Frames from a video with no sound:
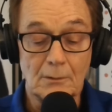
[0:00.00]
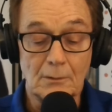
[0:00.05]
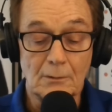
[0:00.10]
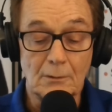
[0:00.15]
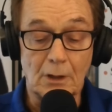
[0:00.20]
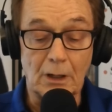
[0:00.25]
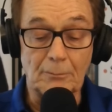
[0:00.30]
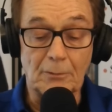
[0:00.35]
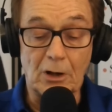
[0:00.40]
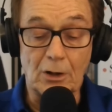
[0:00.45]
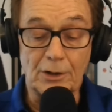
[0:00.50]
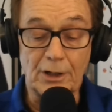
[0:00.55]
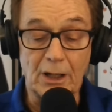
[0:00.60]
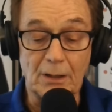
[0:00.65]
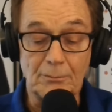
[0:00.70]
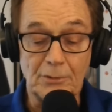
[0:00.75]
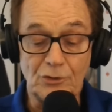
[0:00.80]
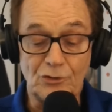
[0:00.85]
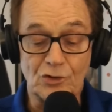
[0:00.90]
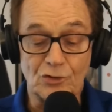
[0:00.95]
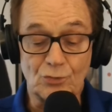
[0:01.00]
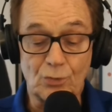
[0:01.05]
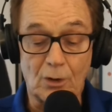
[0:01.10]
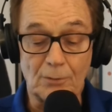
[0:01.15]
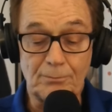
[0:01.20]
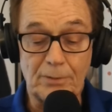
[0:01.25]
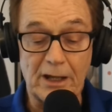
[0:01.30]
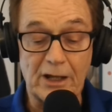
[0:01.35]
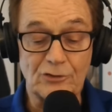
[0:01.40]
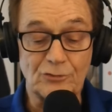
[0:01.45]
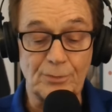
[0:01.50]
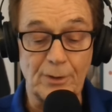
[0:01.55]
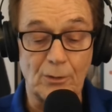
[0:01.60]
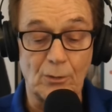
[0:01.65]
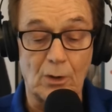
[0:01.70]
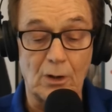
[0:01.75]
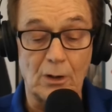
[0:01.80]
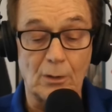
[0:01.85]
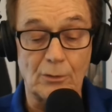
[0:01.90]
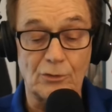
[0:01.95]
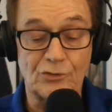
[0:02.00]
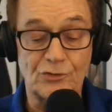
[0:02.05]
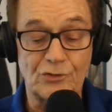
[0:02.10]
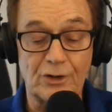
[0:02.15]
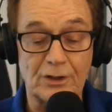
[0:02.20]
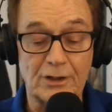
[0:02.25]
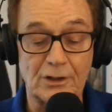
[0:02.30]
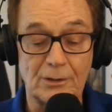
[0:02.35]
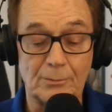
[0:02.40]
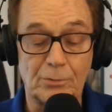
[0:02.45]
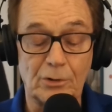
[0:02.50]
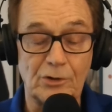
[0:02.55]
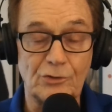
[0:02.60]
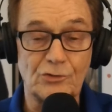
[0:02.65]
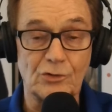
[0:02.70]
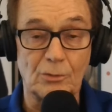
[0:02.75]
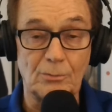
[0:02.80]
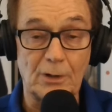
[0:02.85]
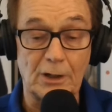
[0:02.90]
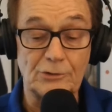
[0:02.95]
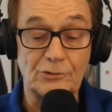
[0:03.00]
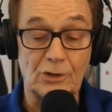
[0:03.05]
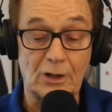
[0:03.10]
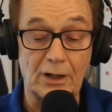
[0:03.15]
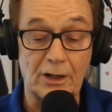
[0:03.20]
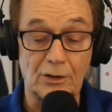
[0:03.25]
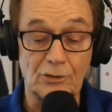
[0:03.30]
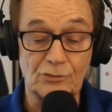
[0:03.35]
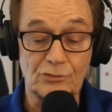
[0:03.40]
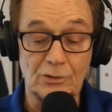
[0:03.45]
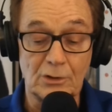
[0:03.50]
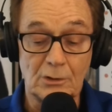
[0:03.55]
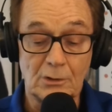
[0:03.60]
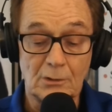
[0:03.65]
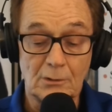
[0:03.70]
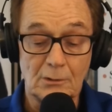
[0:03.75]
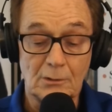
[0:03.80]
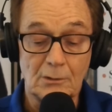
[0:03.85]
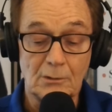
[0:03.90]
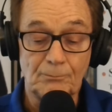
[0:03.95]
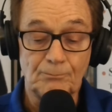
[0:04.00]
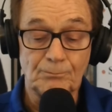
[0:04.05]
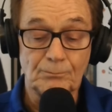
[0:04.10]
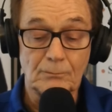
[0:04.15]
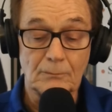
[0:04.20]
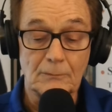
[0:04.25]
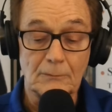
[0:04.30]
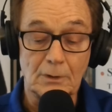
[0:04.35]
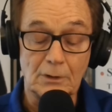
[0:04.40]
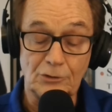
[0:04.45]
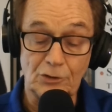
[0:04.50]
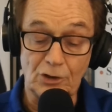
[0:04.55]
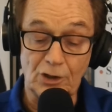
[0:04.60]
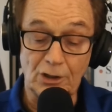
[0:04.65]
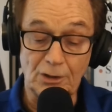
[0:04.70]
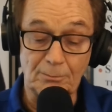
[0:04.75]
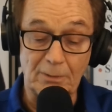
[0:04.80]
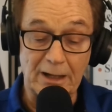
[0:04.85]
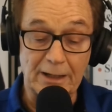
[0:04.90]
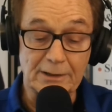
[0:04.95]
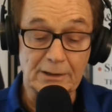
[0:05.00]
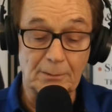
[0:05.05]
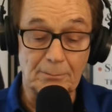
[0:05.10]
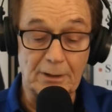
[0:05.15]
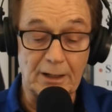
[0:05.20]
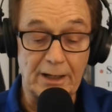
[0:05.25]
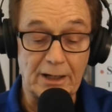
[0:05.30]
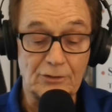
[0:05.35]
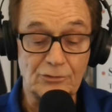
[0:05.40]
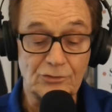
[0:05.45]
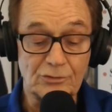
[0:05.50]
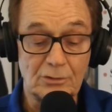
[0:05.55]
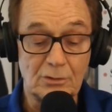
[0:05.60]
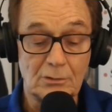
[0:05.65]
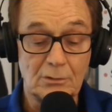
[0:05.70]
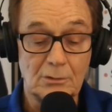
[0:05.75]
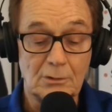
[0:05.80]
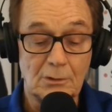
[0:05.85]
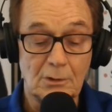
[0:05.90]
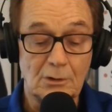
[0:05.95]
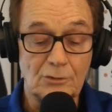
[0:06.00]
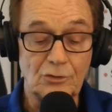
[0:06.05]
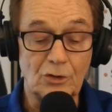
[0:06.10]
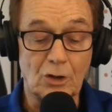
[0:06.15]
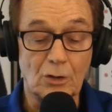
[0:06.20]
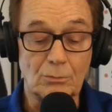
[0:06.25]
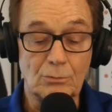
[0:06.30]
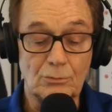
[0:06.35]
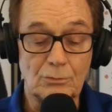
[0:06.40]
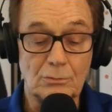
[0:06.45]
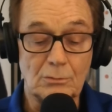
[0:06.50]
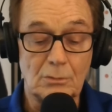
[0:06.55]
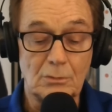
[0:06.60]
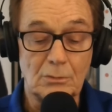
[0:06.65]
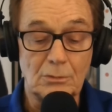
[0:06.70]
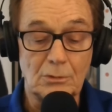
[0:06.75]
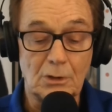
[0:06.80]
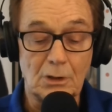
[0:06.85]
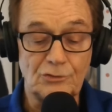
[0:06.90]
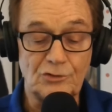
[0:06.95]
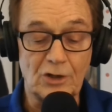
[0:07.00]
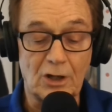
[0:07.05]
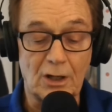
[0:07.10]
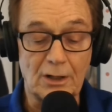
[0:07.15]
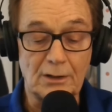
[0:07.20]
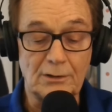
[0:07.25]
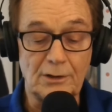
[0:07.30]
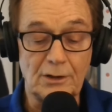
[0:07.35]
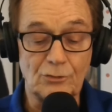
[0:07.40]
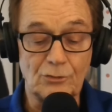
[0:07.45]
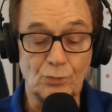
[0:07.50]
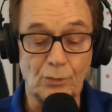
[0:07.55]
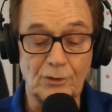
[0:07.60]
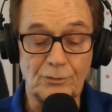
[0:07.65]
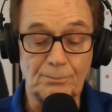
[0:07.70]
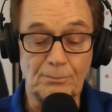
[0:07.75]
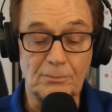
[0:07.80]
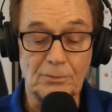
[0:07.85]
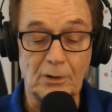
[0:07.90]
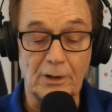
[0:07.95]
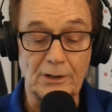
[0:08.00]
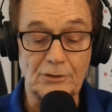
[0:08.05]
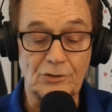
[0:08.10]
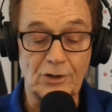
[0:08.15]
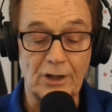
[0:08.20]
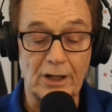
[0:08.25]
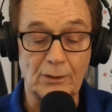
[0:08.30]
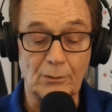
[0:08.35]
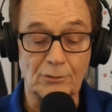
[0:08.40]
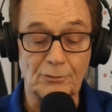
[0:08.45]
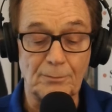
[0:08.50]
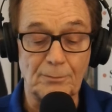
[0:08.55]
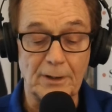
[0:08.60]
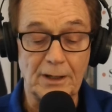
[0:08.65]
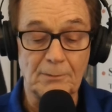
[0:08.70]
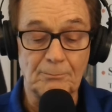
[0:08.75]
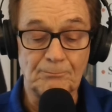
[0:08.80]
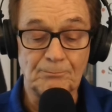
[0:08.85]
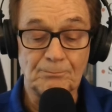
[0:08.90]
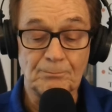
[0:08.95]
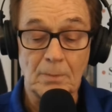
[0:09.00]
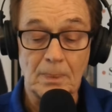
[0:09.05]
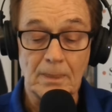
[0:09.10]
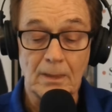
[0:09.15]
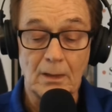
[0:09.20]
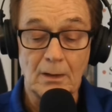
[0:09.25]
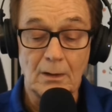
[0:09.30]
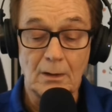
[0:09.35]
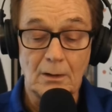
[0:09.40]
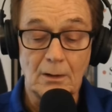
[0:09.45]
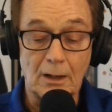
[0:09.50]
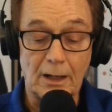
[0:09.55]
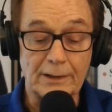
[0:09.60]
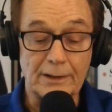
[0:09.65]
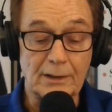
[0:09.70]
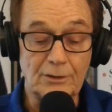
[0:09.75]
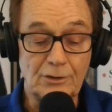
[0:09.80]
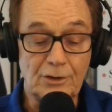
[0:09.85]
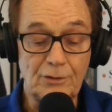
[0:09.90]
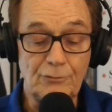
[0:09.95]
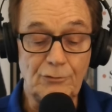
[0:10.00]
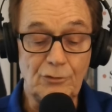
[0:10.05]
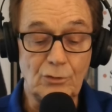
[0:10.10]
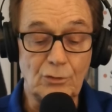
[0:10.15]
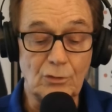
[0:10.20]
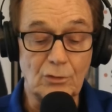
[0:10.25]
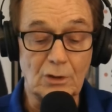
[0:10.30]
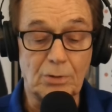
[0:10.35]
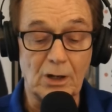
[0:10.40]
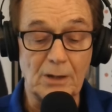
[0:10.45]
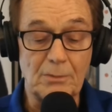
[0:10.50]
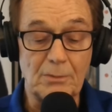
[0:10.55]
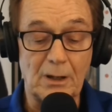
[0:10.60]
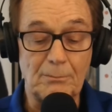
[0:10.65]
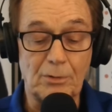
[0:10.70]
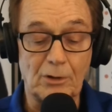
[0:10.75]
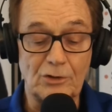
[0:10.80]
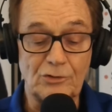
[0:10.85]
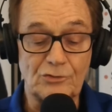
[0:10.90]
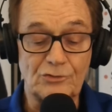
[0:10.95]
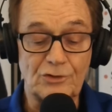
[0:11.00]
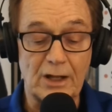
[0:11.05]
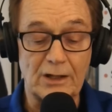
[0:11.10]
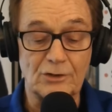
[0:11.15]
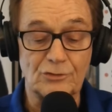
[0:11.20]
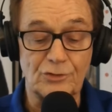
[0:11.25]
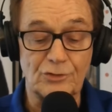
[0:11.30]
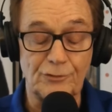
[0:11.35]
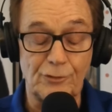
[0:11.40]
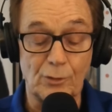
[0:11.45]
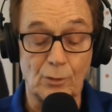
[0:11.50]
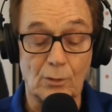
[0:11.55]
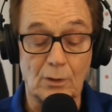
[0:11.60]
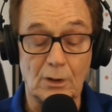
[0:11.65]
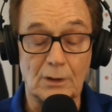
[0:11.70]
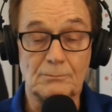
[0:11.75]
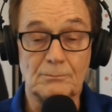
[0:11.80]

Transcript: I'm on him. He just walked past me while I was checking the pressure on my tires. You need backup, I asked. Nope. John and is playing tag with me. I can give you play-by-play status if you want.